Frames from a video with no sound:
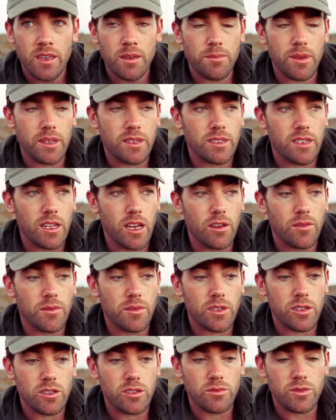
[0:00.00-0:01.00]
bent it over,
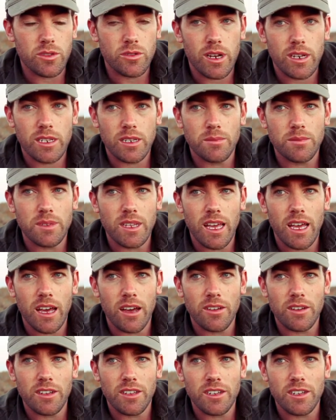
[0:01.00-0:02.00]
because we tracked him
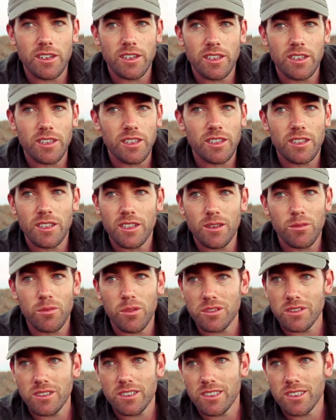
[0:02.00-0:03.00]
down and he wasn't